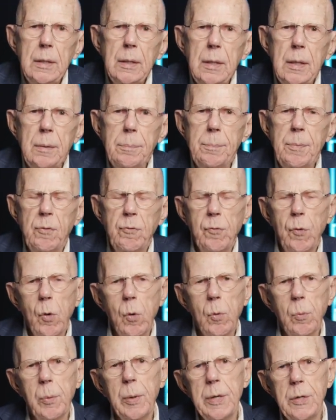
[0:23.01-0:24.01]
And
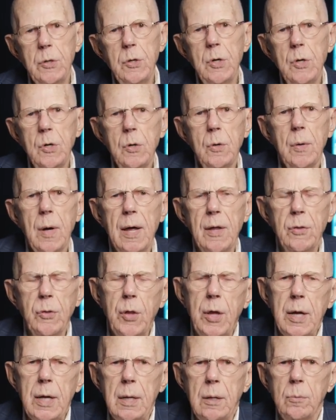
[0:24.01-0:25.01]
before we do, I
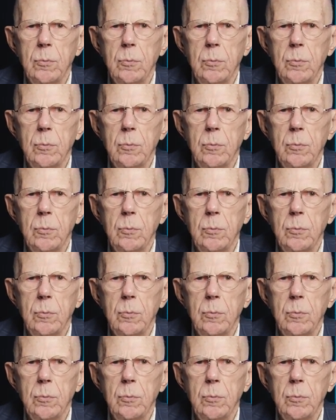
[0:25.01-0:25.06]
think it